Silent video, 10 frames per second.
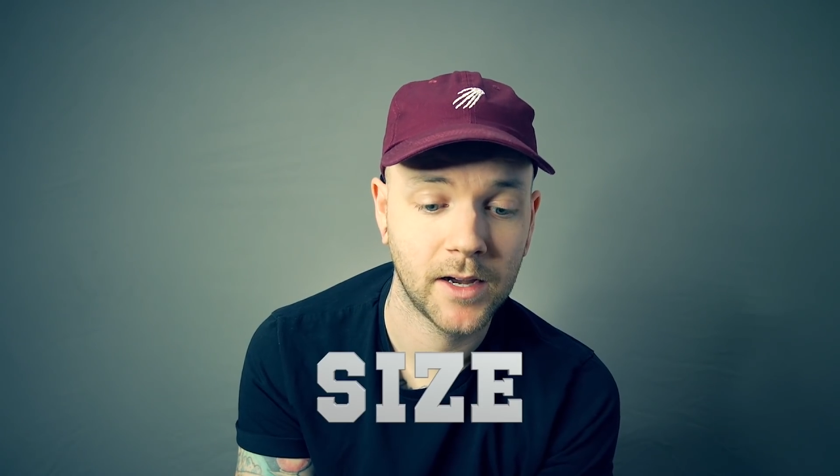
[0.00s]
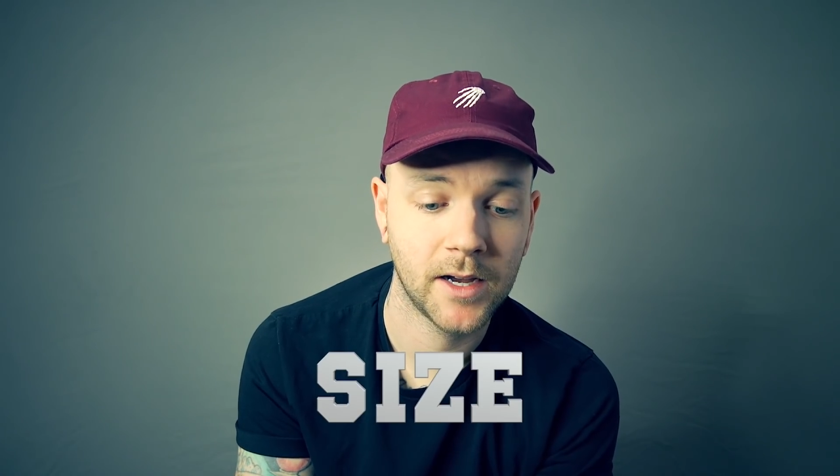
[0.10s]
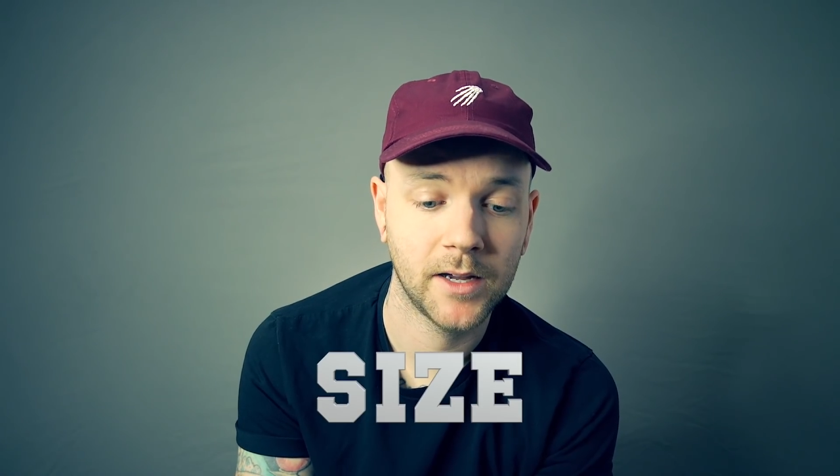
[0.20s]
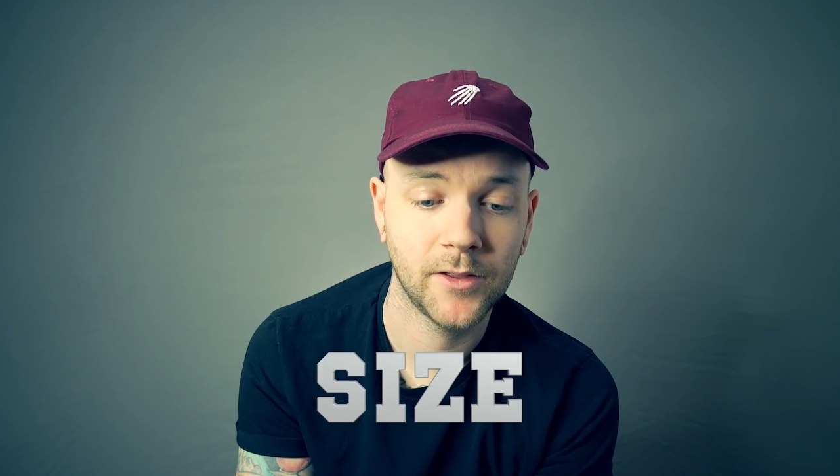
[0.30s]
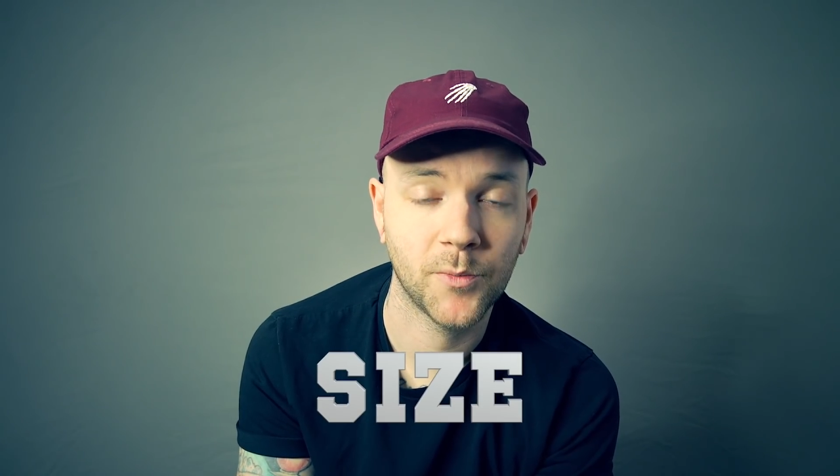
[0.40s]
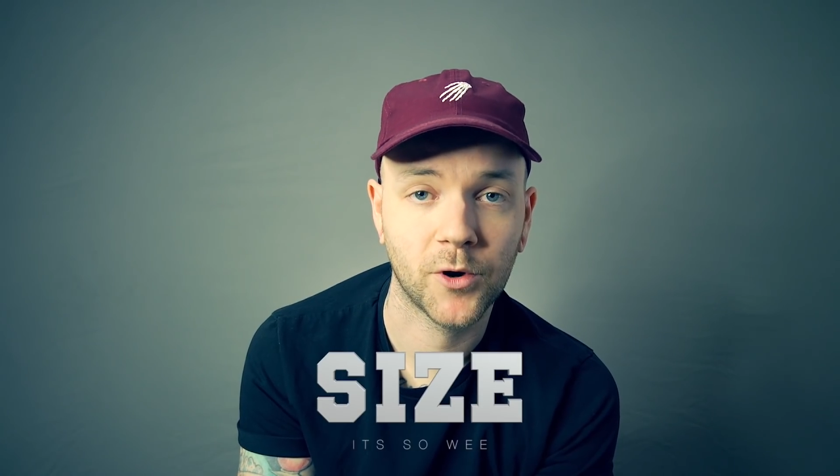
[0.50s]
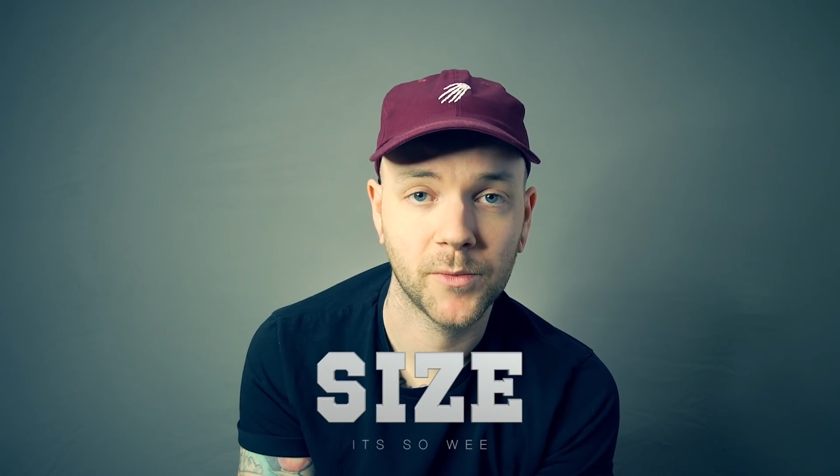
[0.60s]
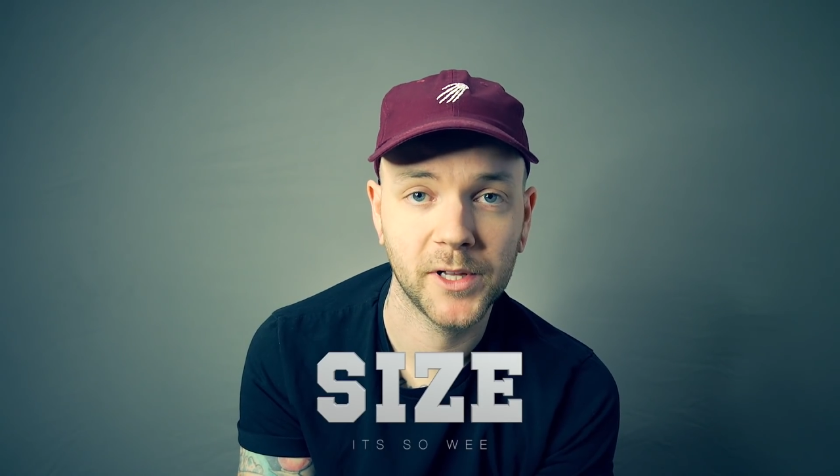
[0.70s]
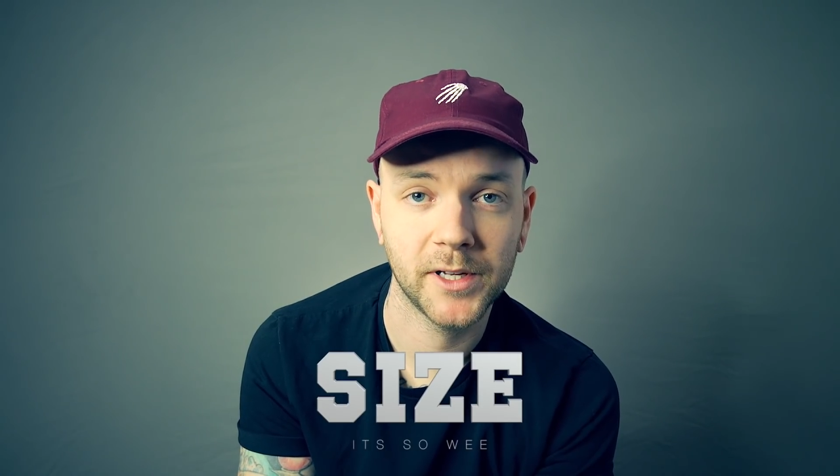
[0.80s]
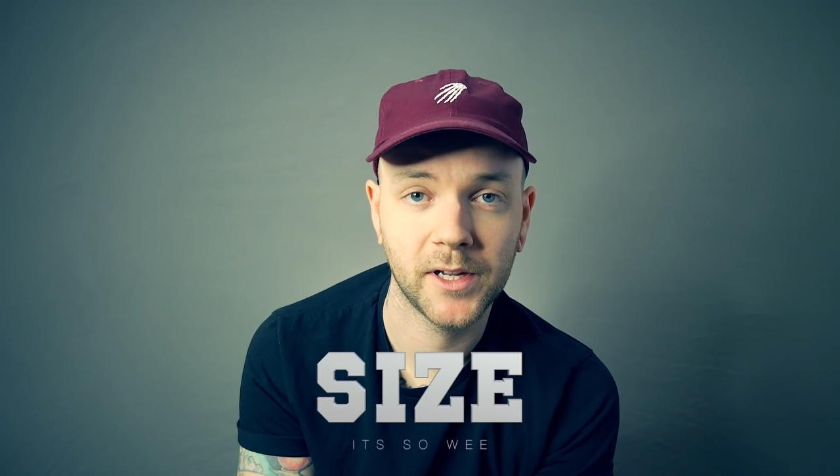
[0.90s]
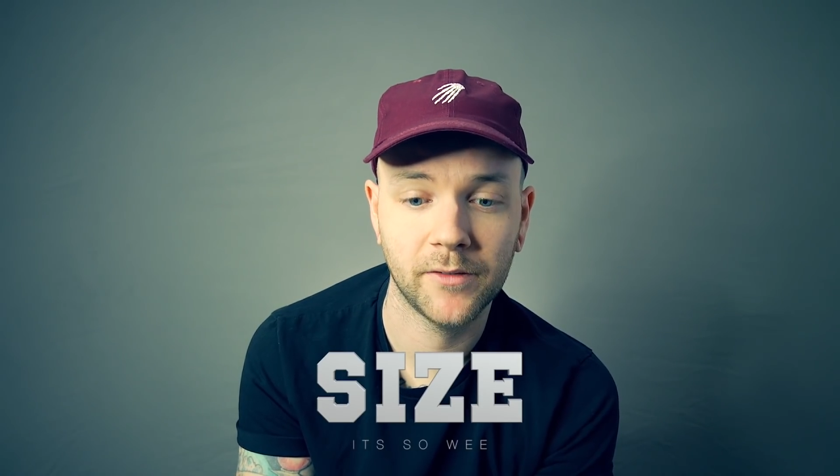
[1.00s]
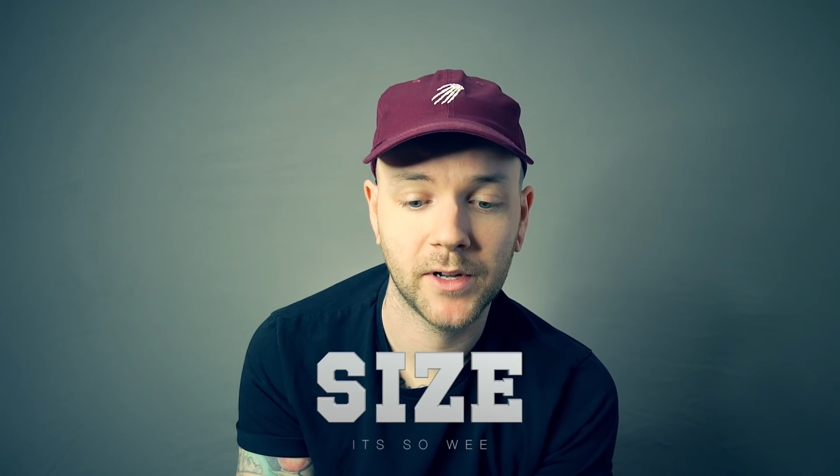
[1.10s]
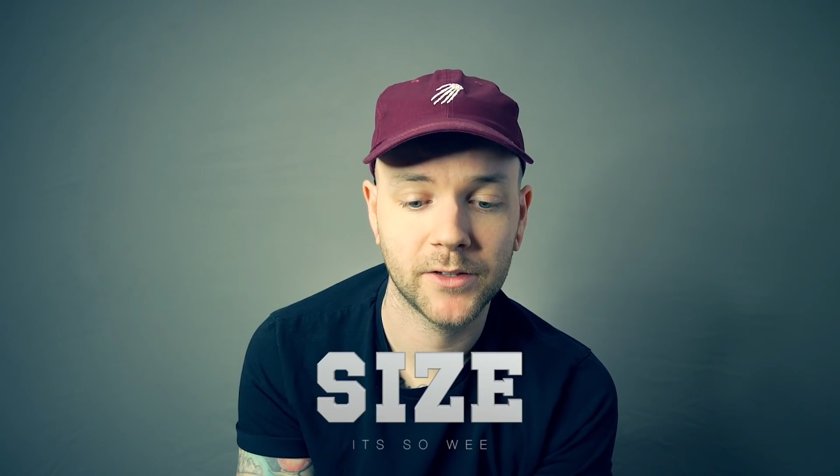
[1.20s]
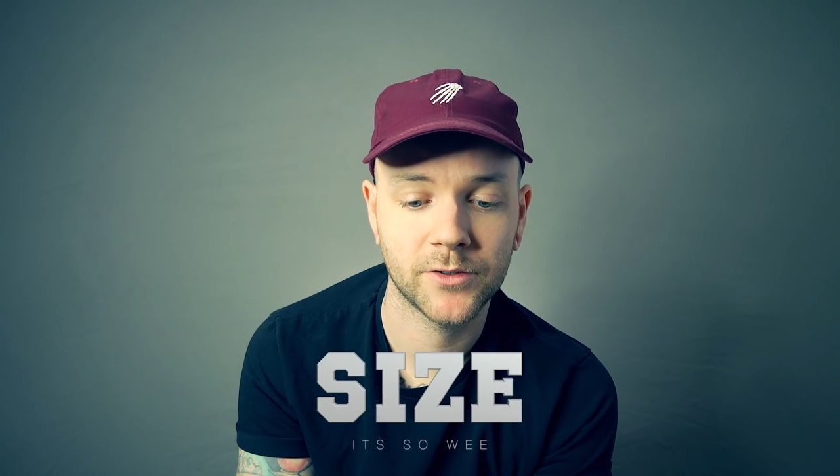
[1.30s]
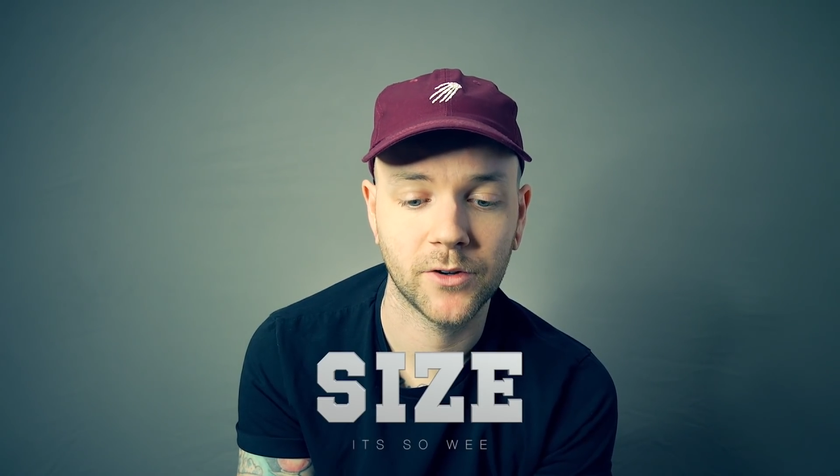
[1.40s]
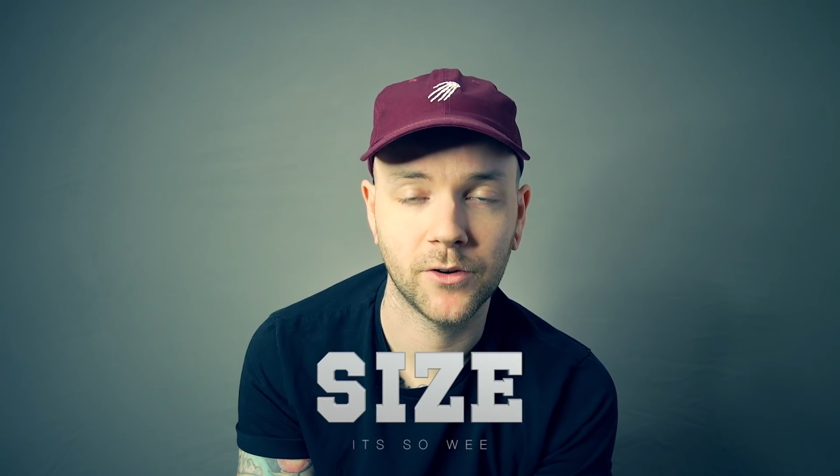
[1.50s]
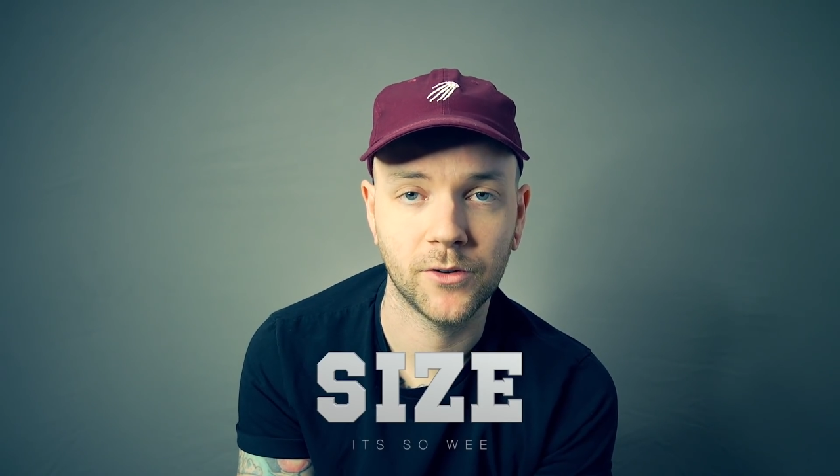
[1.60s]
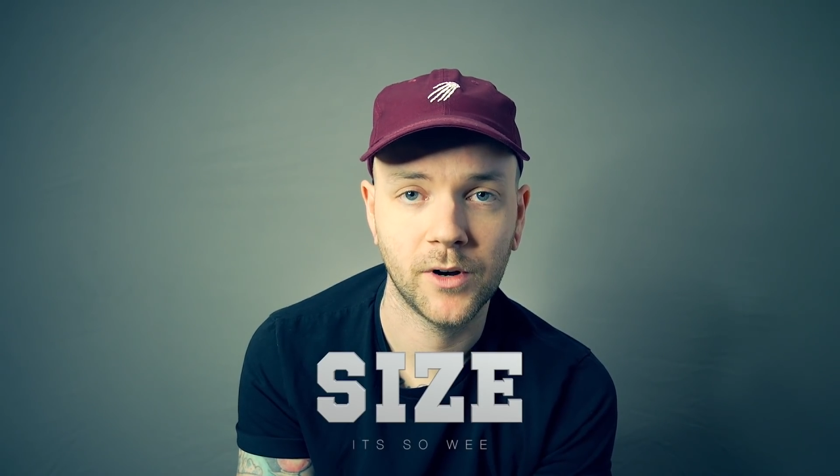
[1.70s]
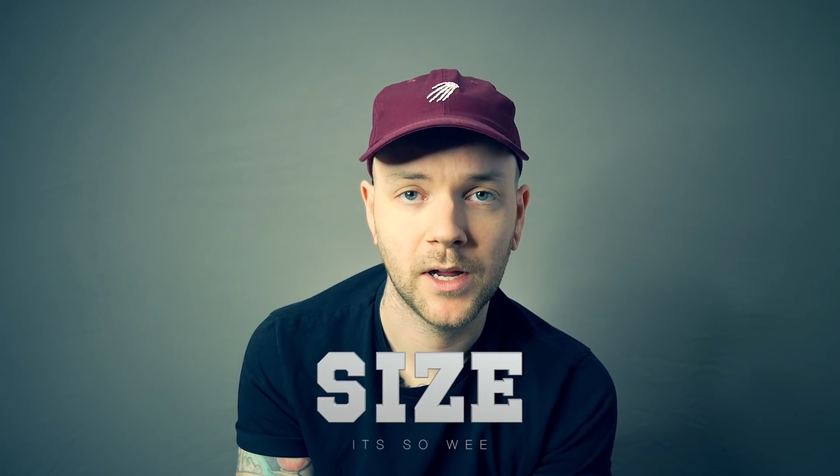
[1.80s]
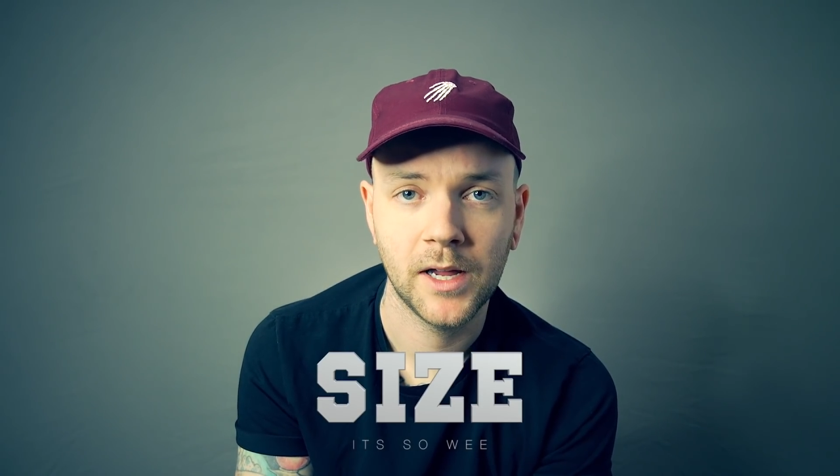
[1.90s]
and the portability of it.
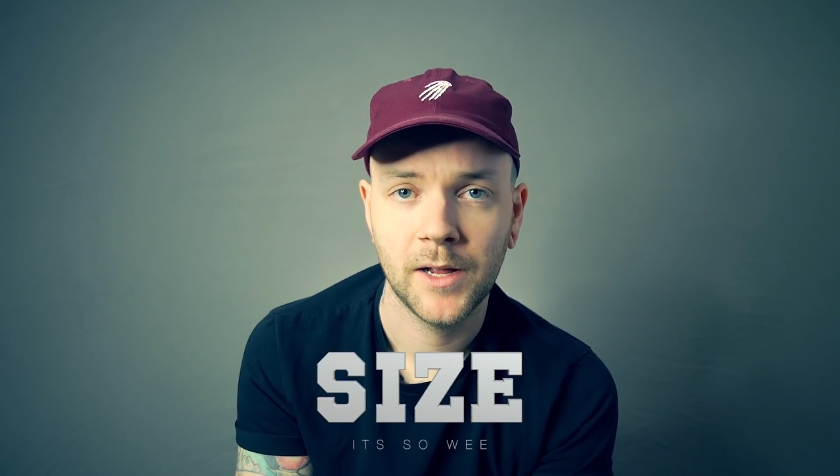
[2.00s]
So